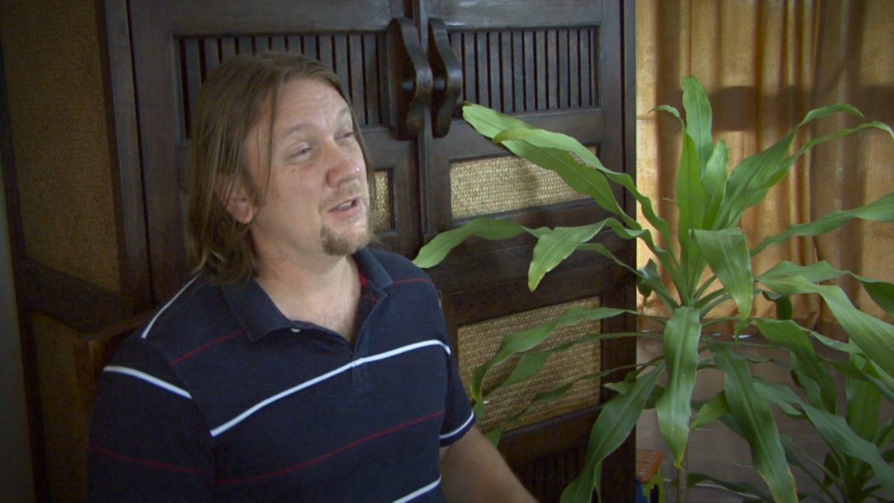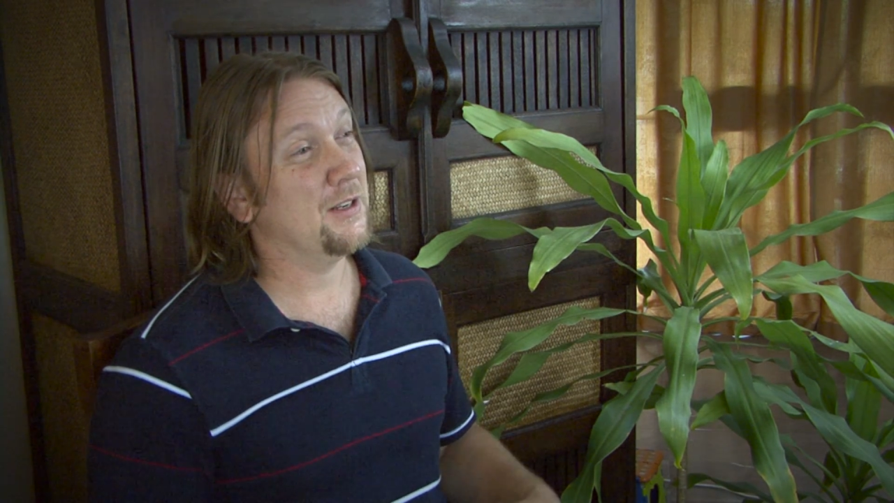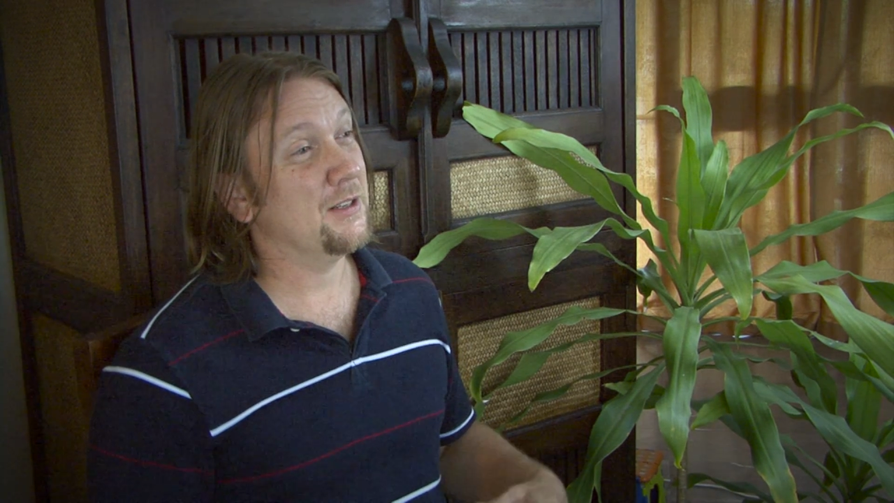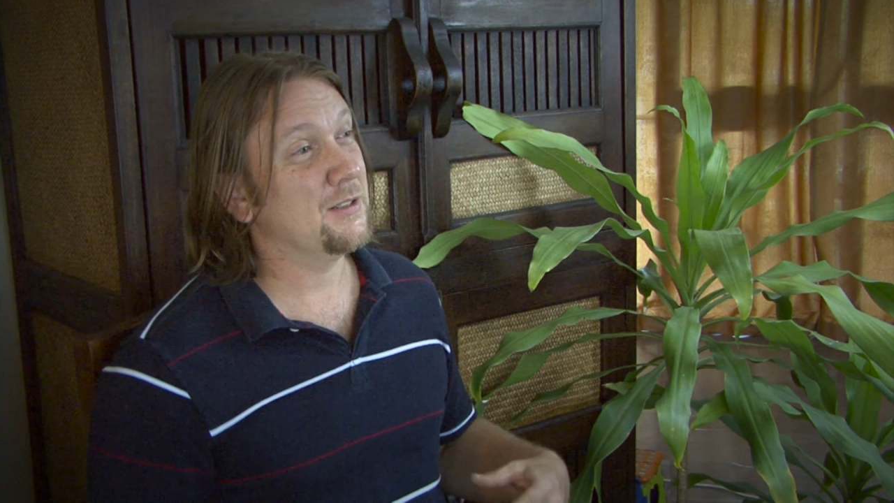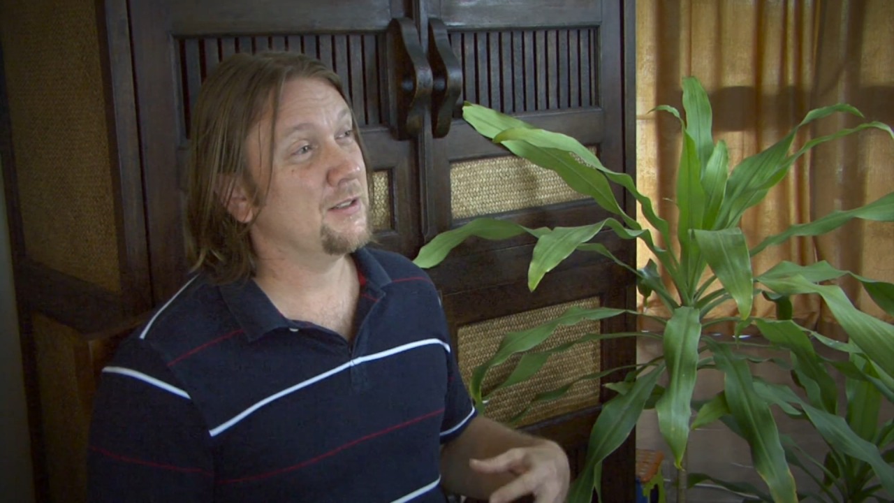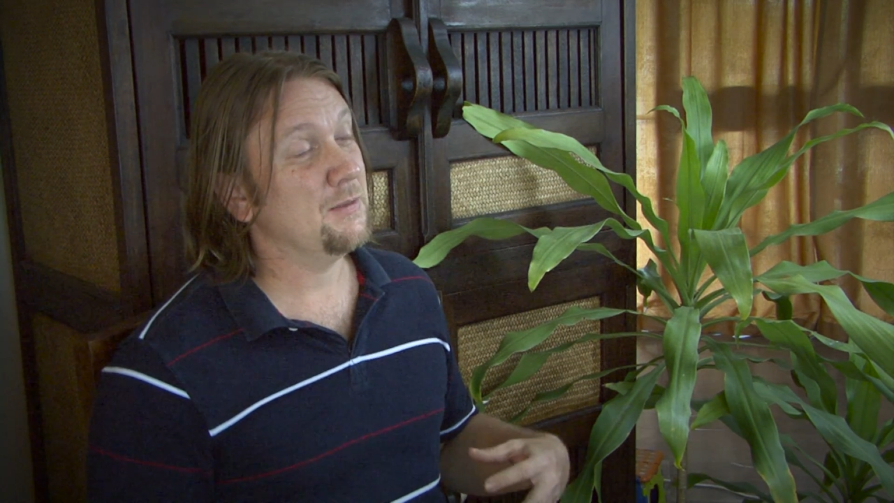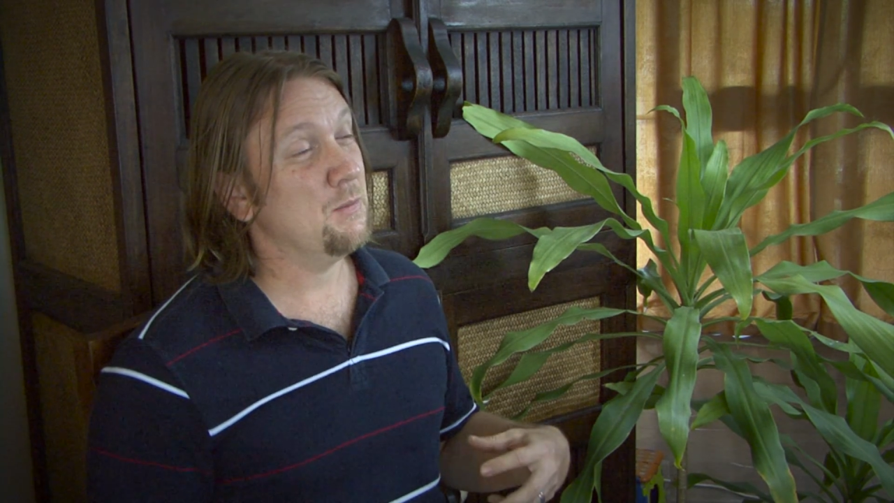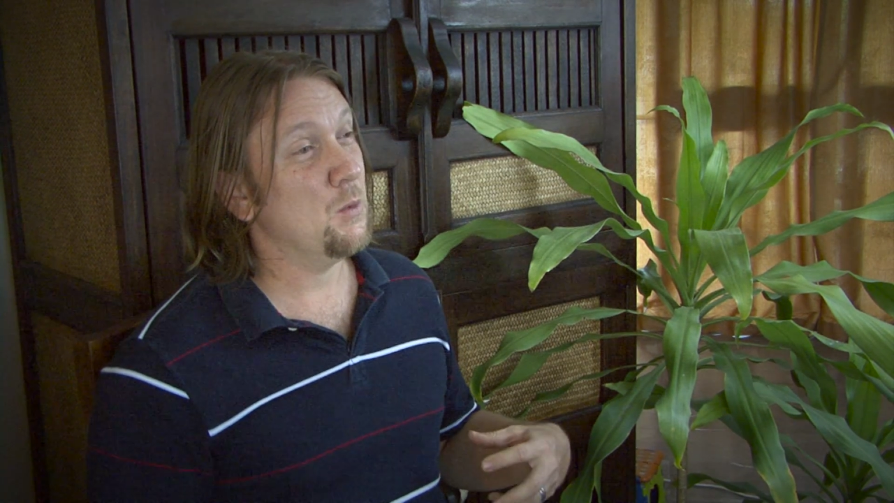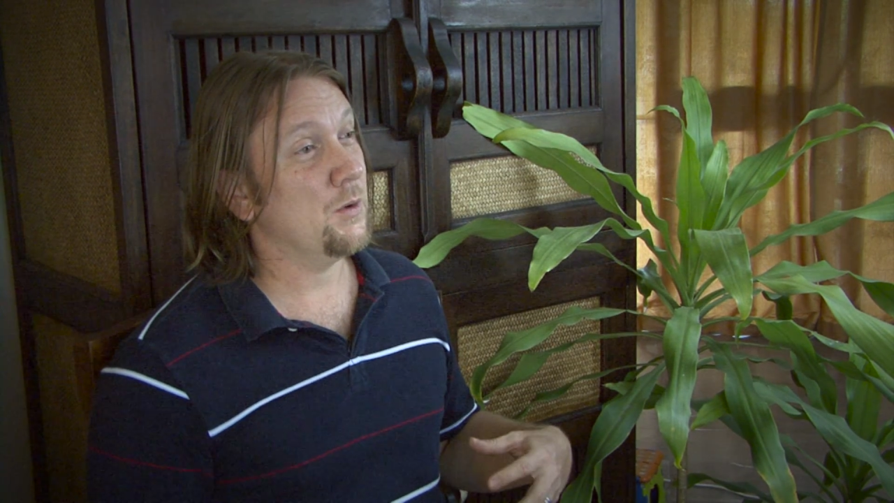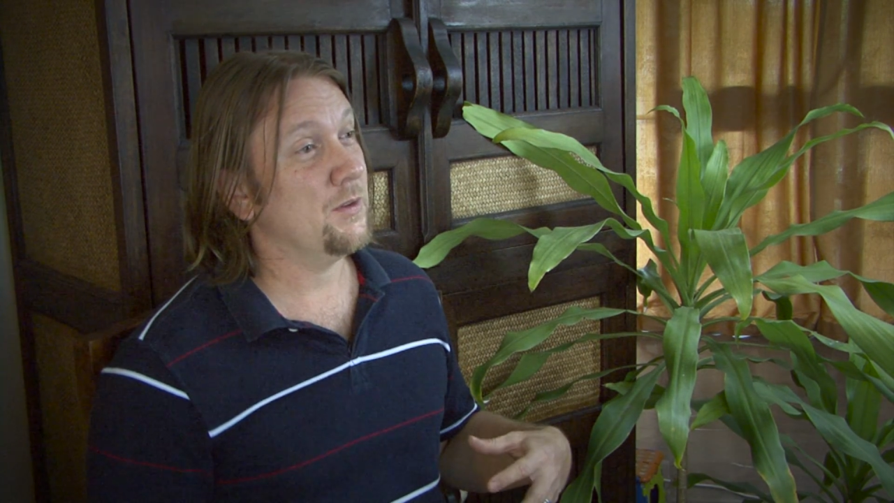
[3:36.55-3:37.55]
that it's
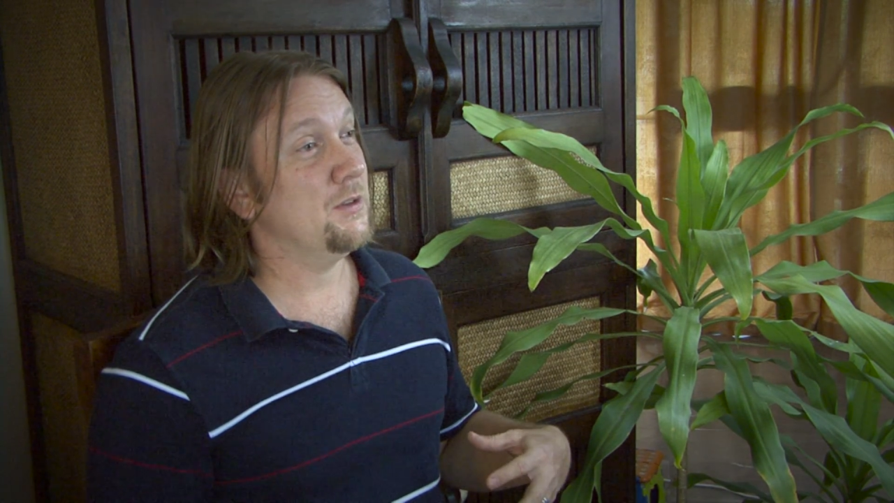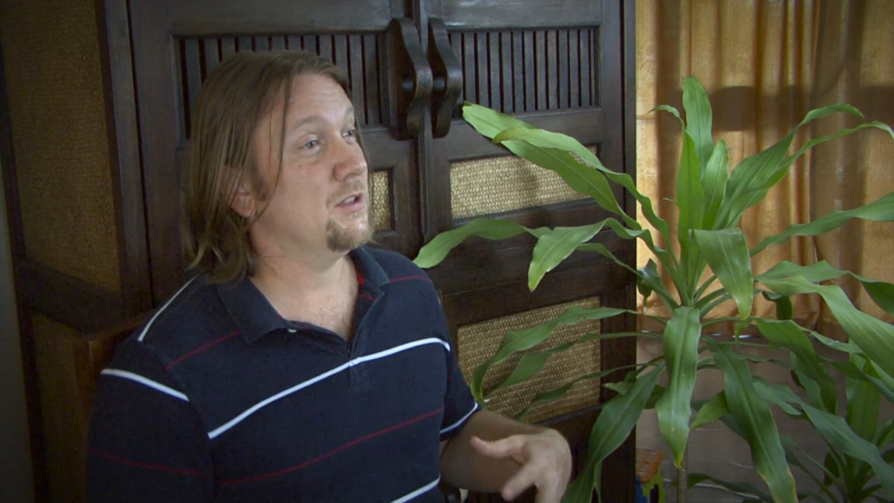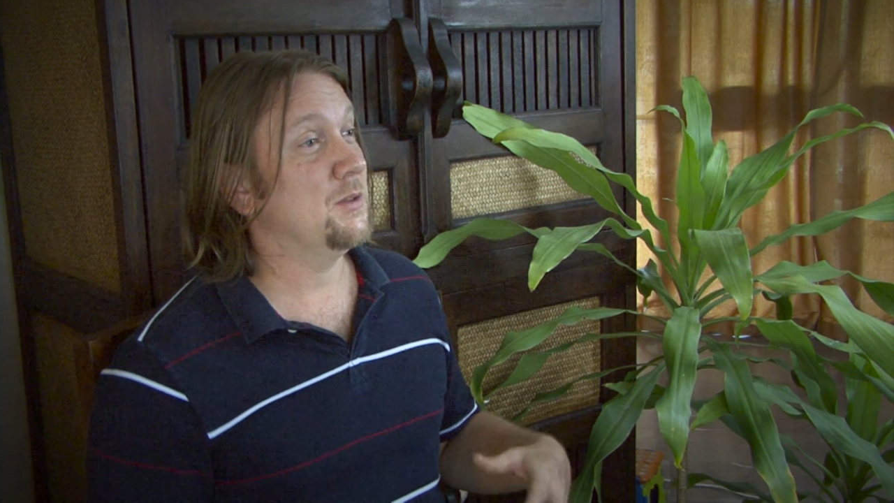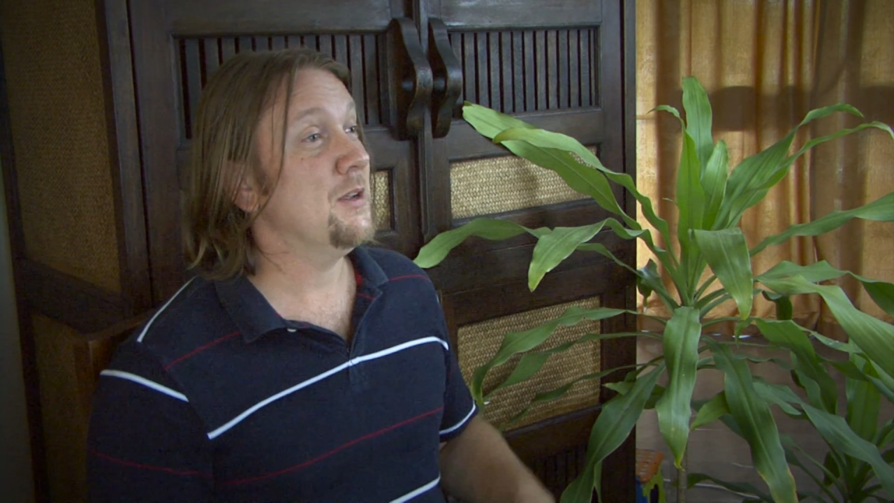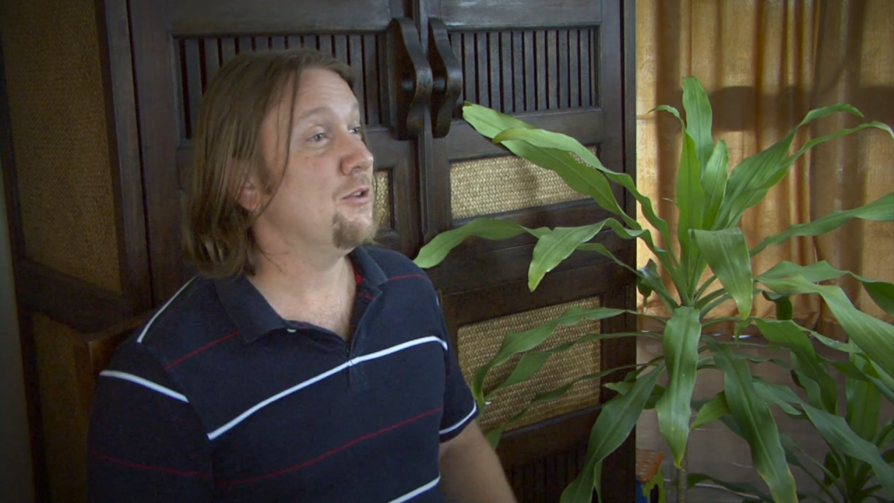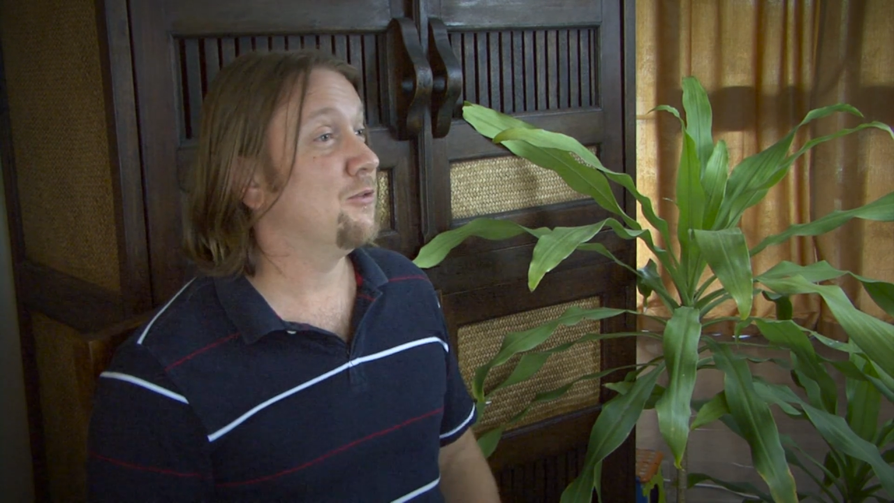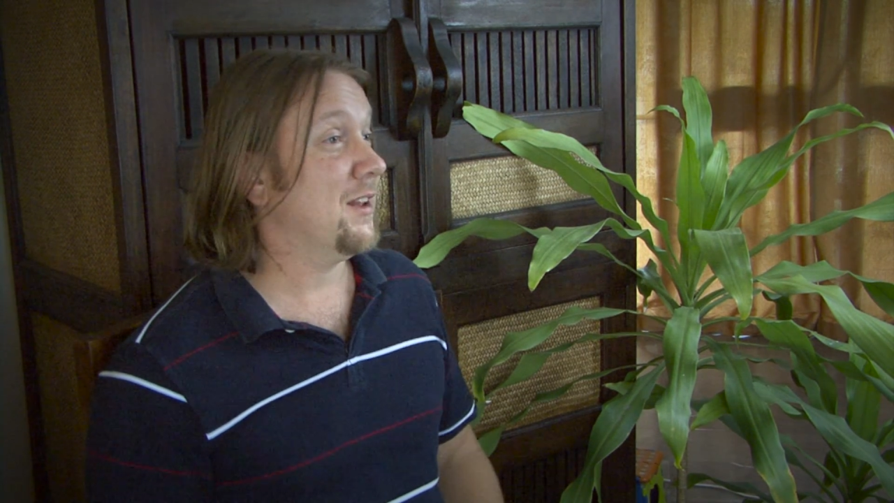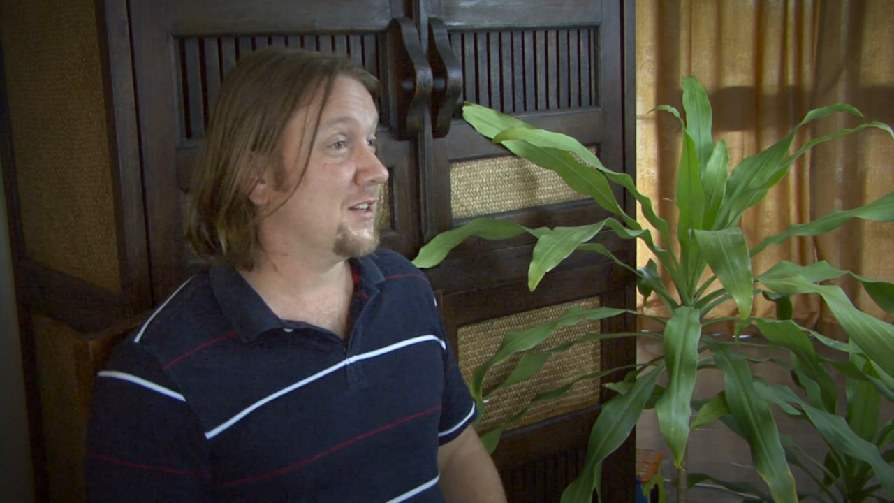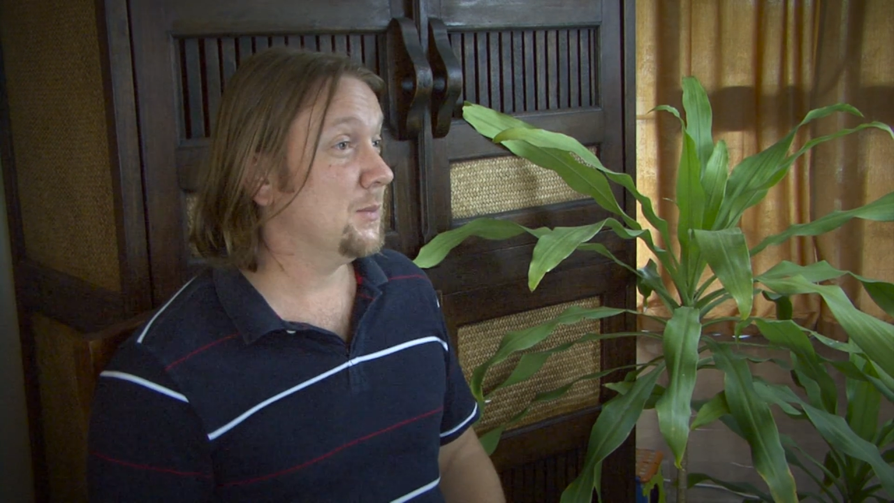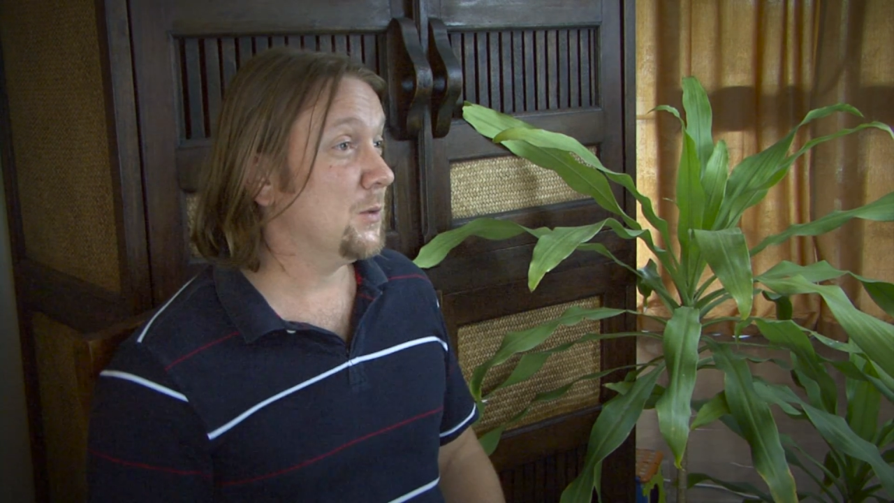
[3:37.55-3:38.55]
more than just being
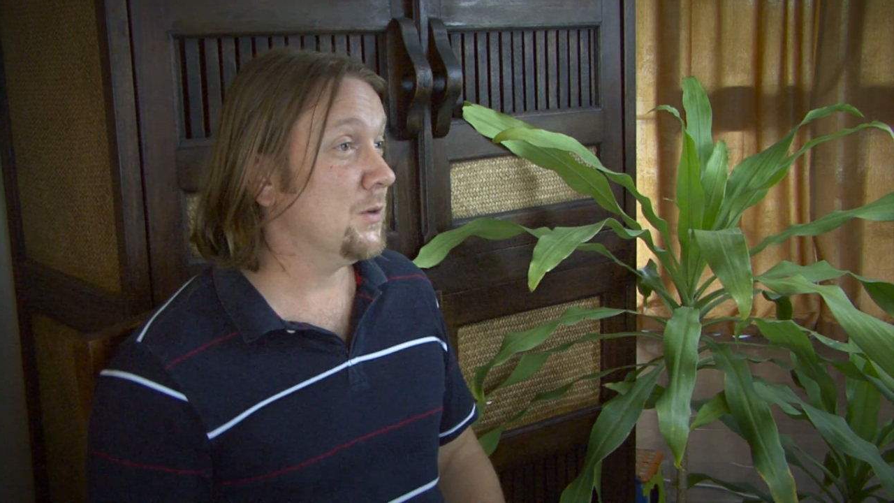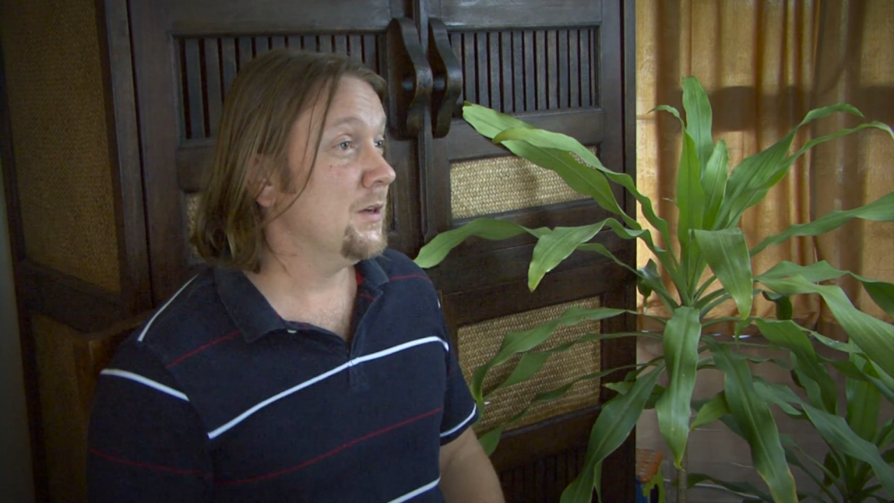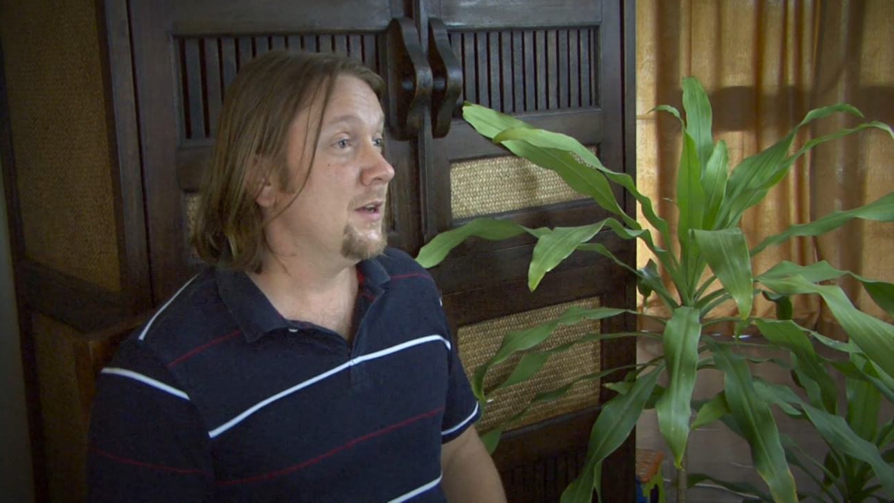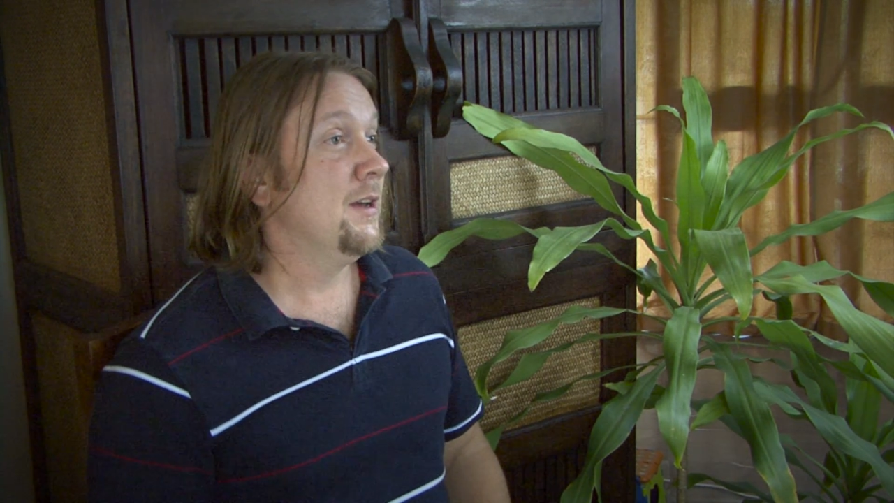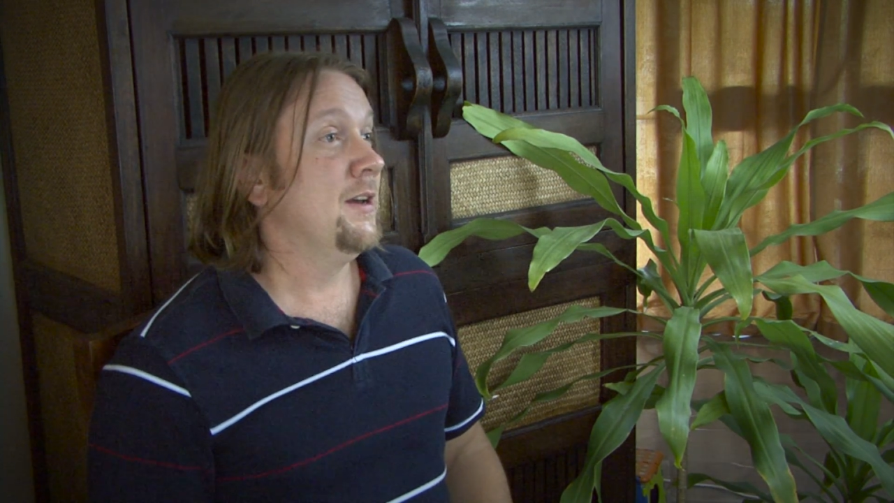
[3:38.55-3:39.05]
flexible,